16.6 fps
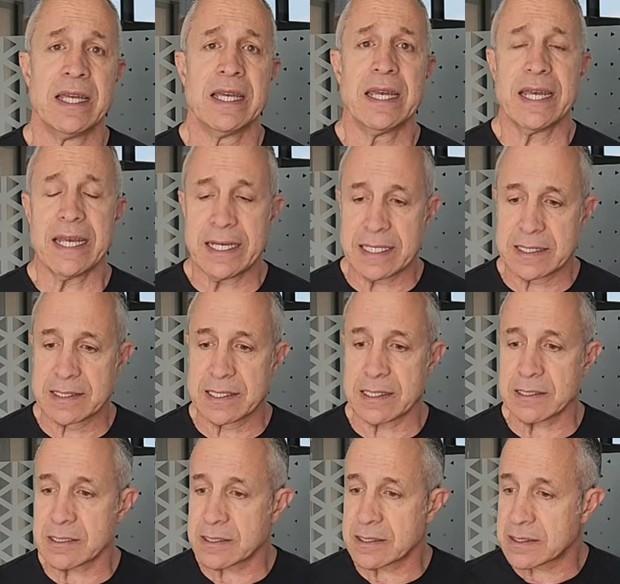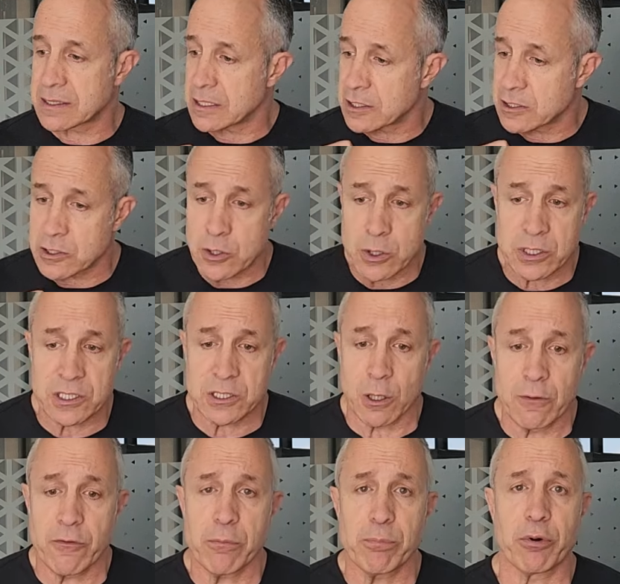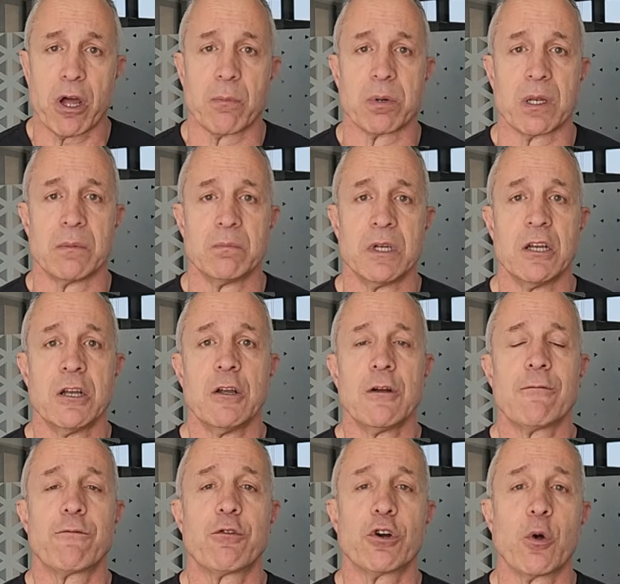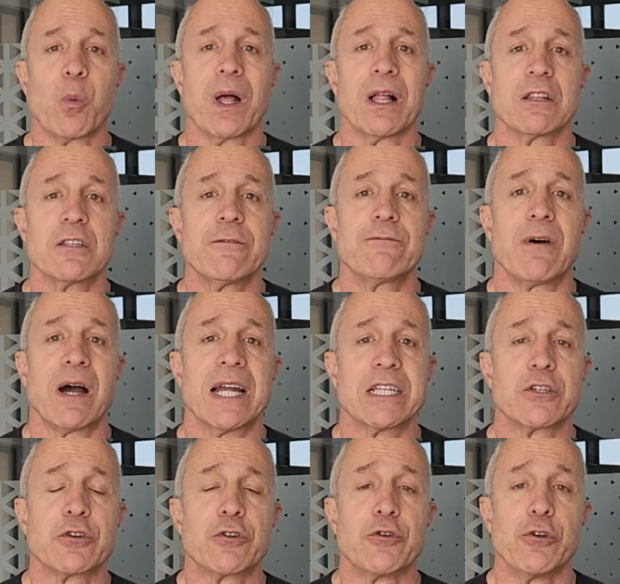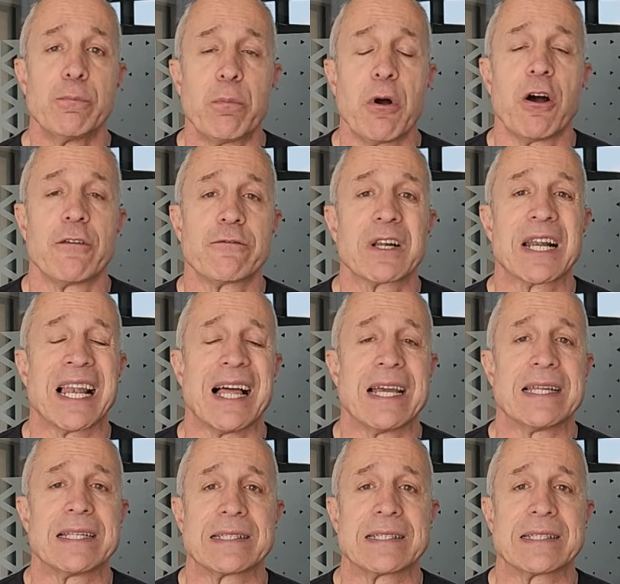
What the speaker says: It exists to solve a problem for a well-defined group of clients,